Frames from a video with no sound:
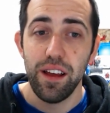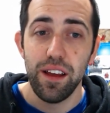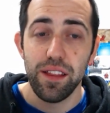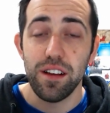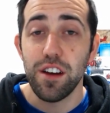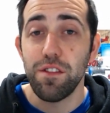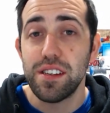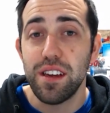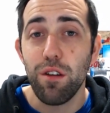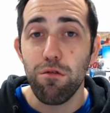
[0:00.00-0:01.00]
There's
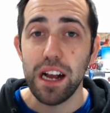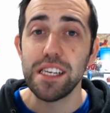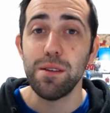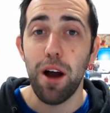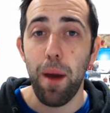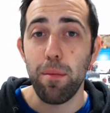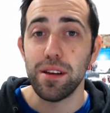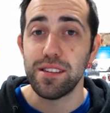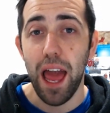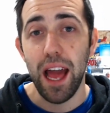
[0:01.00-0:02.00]
obviously a reason why people
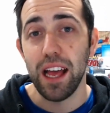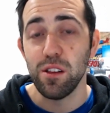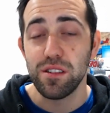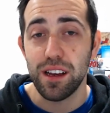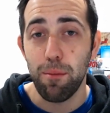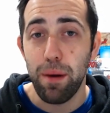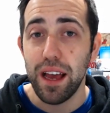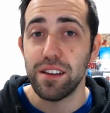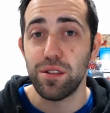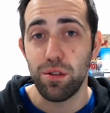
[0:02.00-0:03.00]
are saying it looks like a
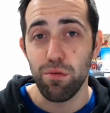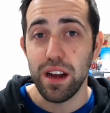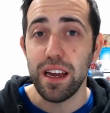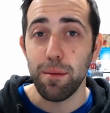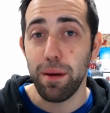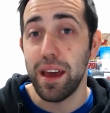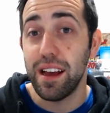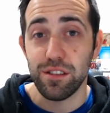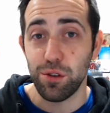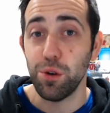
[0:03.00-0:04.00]
PS3,
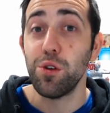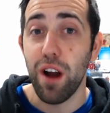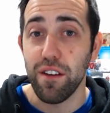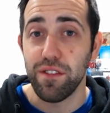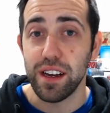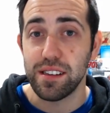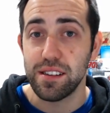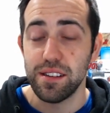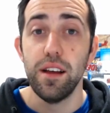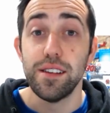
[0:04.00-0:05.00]
PS2 graphics.